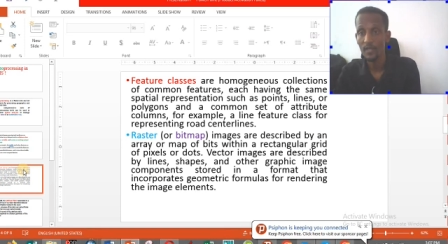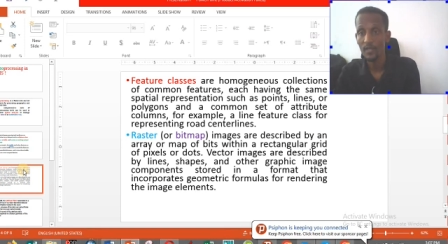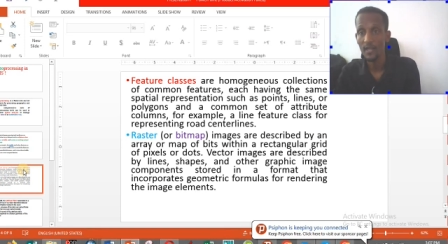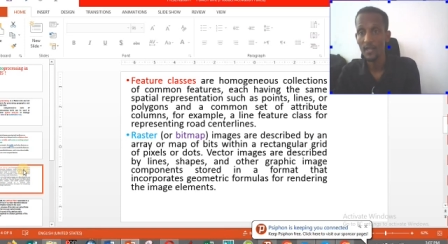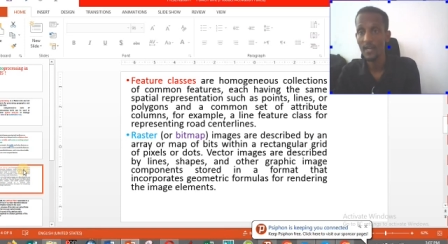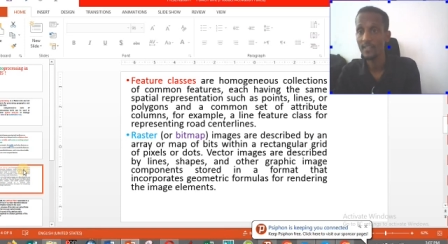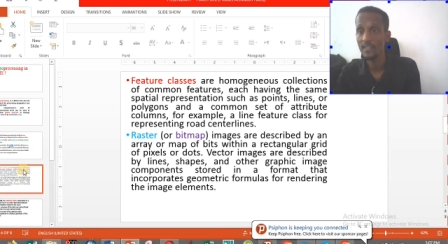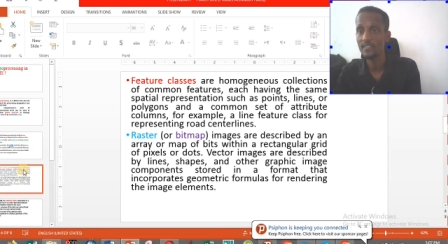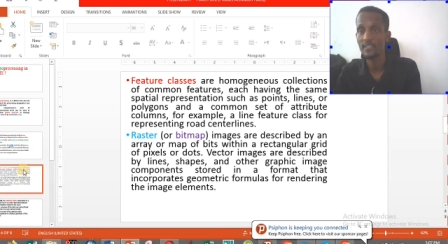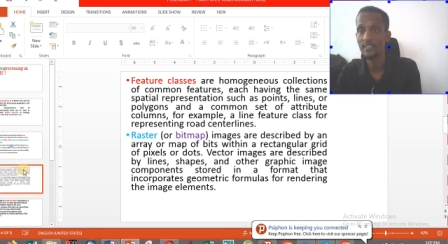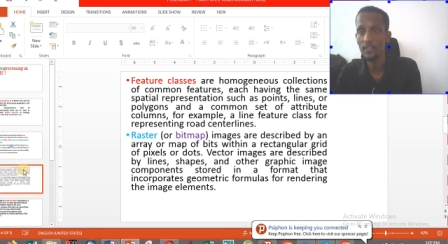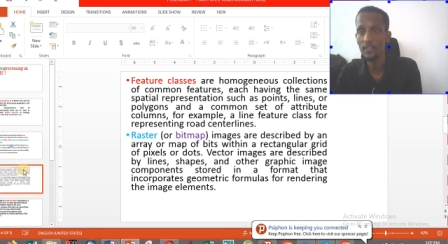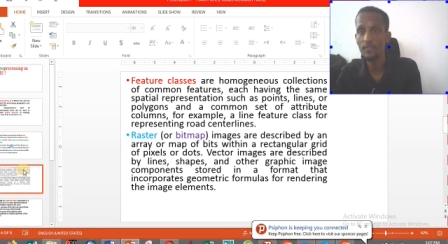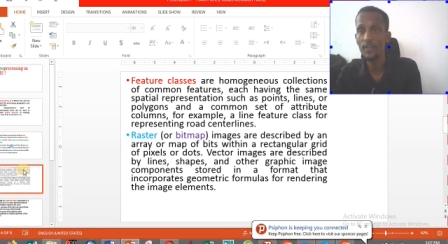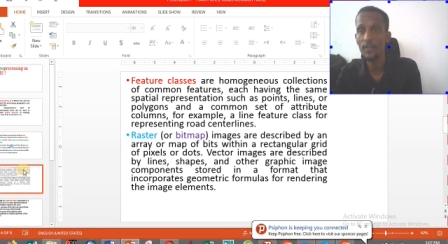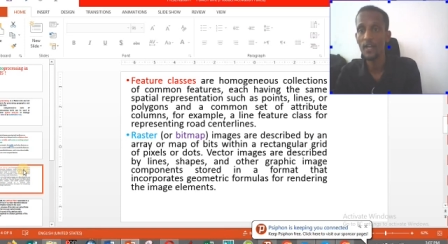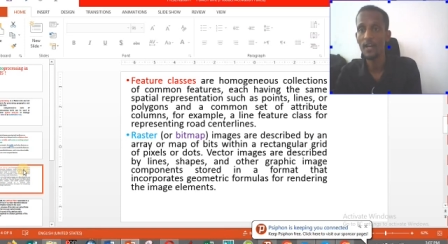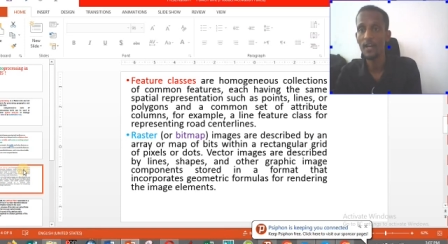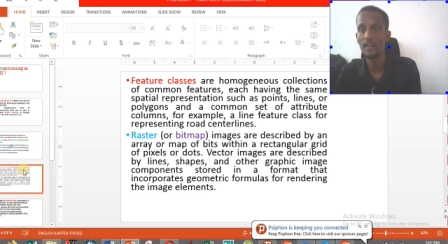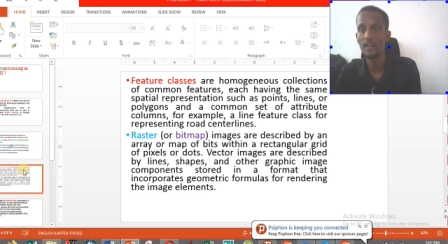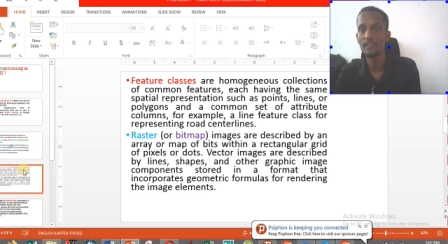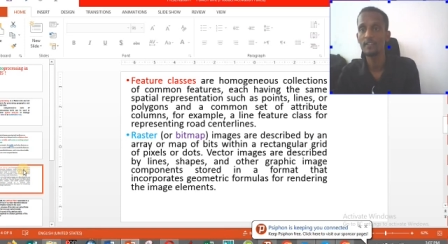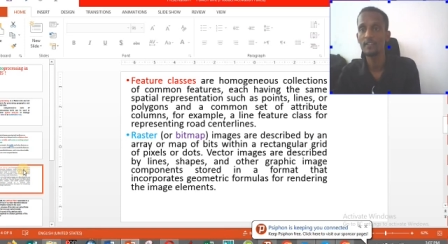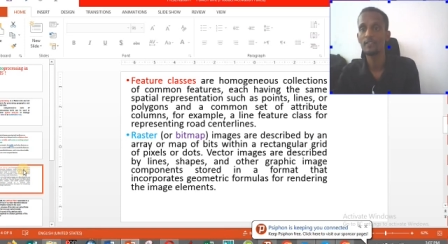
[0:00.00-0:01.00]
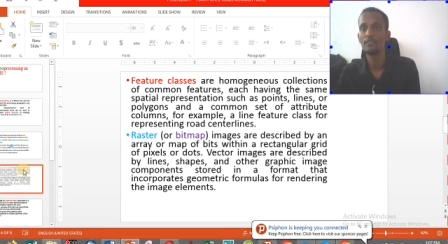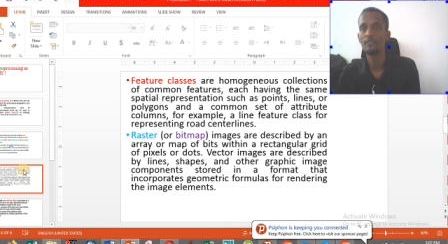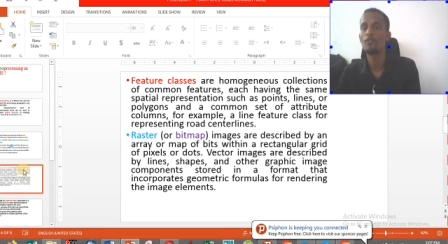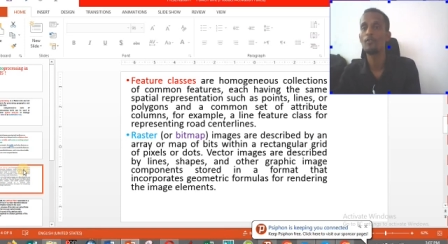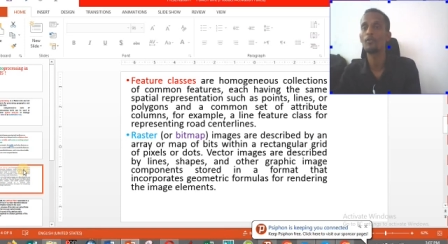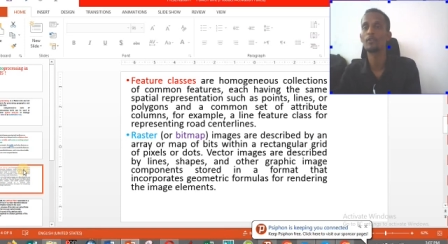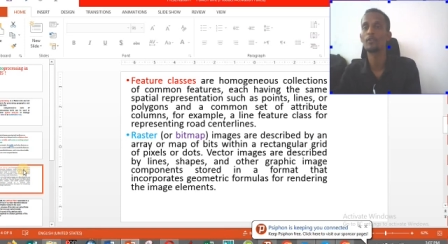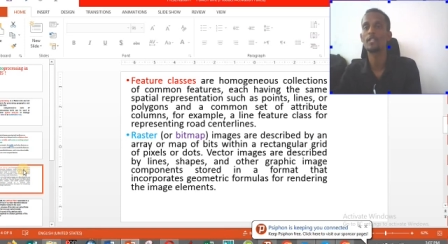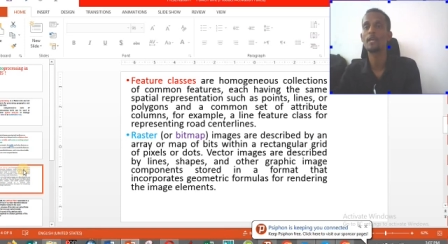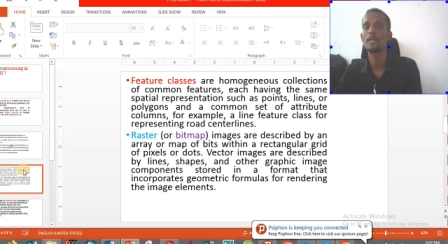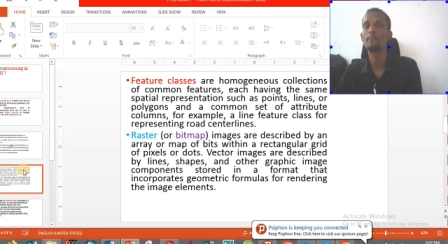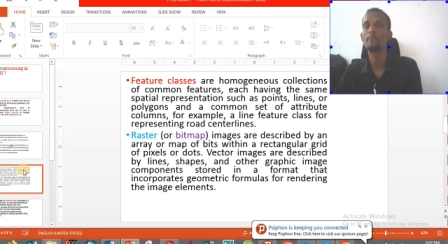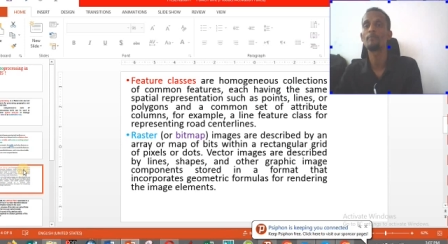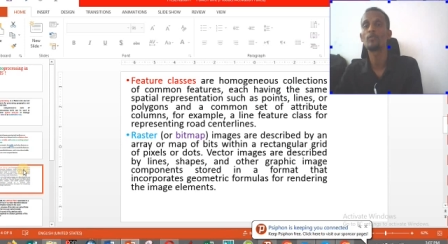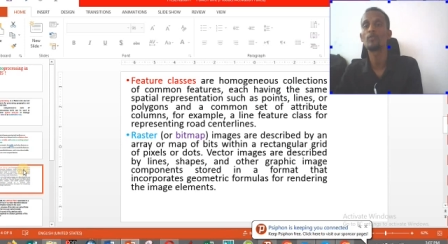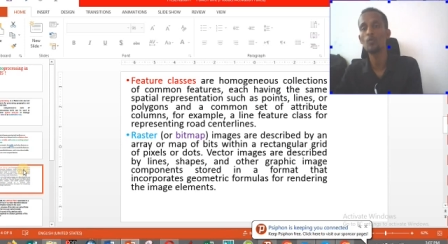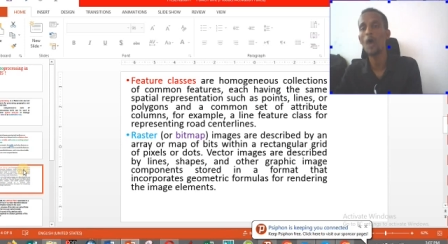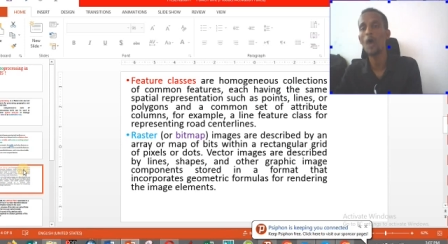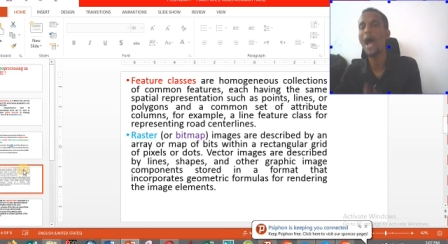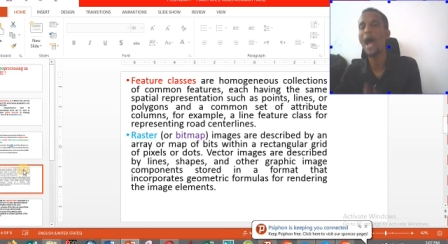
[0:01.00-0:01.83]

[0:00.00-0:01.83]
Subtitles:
It's difficult for them to